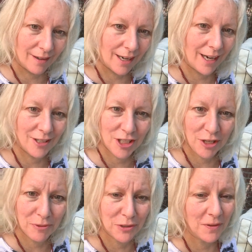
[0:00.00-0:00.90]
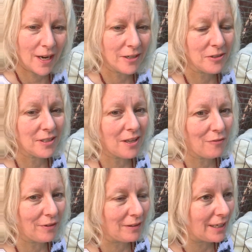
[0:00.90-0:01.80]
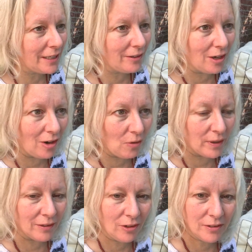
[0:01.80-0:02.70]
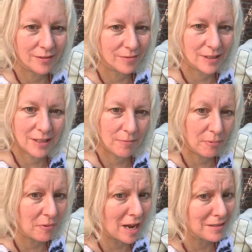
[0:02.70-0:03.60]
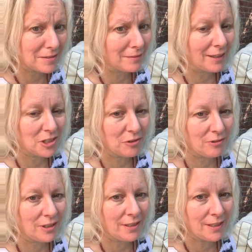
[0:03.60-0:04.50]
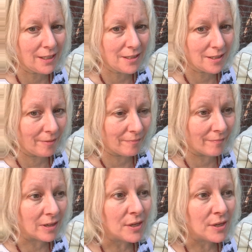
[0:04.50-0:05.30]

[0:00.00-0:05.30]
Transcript: And she was dragging herself and laying low and looked depressed and like she really needed something.